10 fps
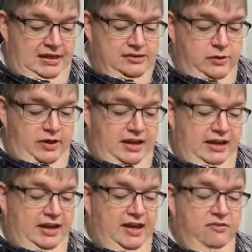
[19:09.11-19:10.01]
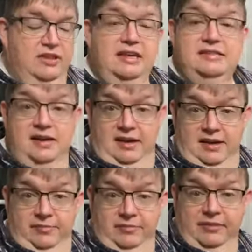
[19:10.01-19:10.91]
Let's go ahead and cover these
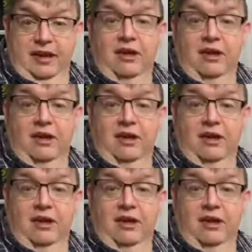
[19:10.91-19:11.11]
up.